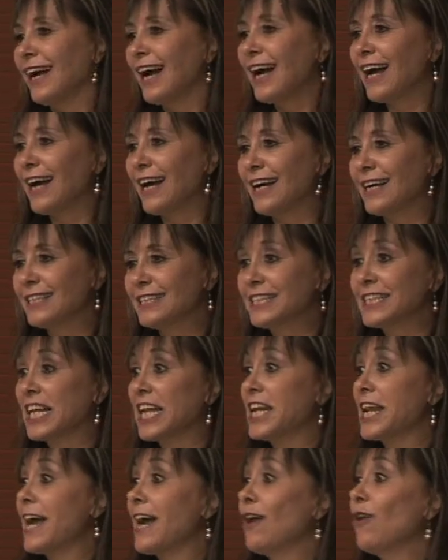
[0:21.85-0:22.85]
And
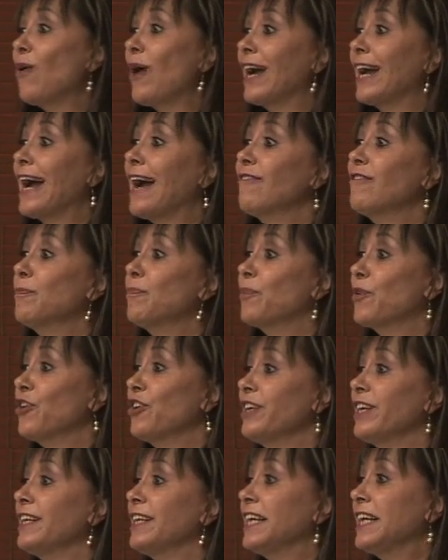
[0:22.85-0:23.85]
now I have a
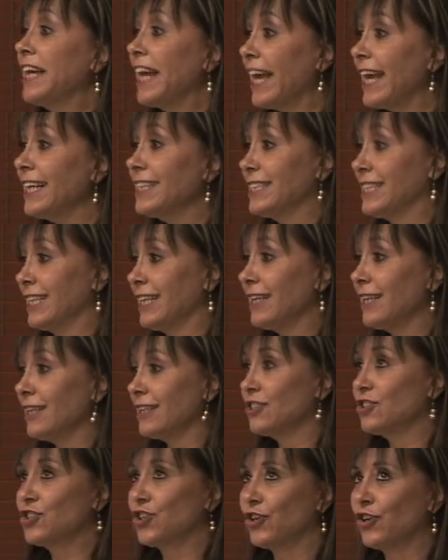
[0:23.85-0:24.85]
project in Haiti,
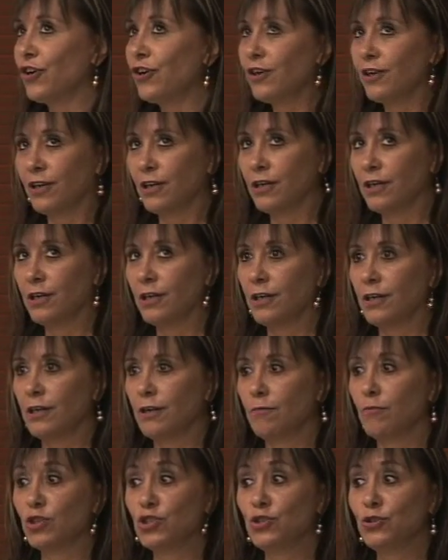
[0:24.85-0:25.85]
so
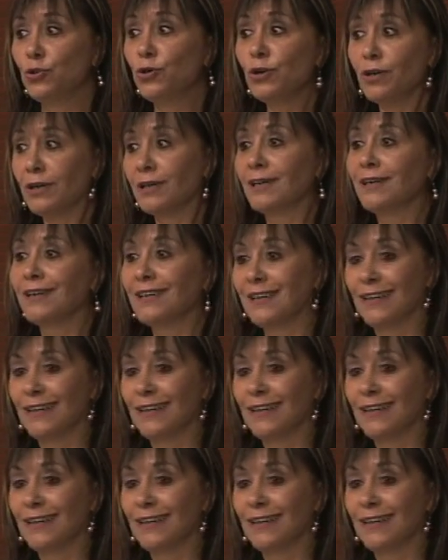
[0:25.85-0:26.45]
bonjour.